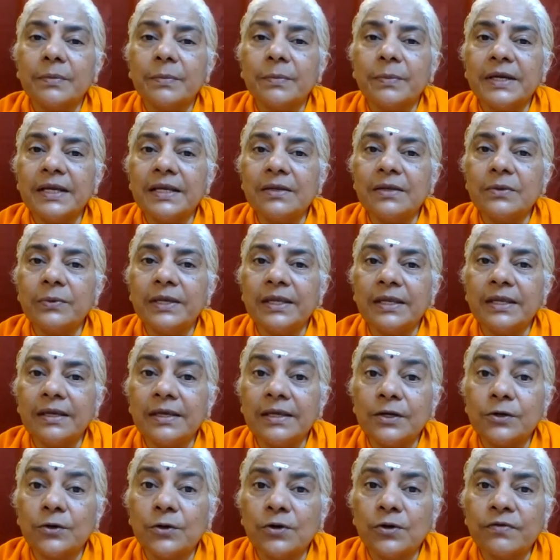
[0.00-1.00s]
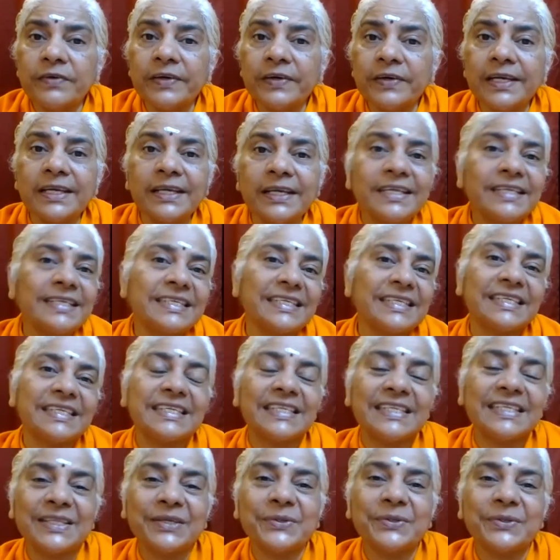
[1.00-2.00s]
But when I overwrite
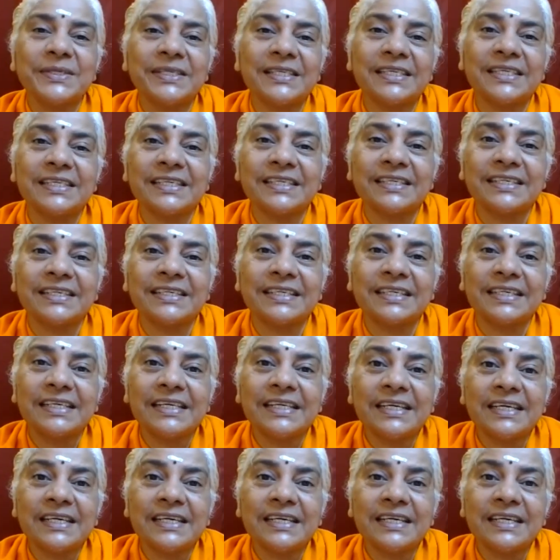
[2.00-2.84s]
those uh,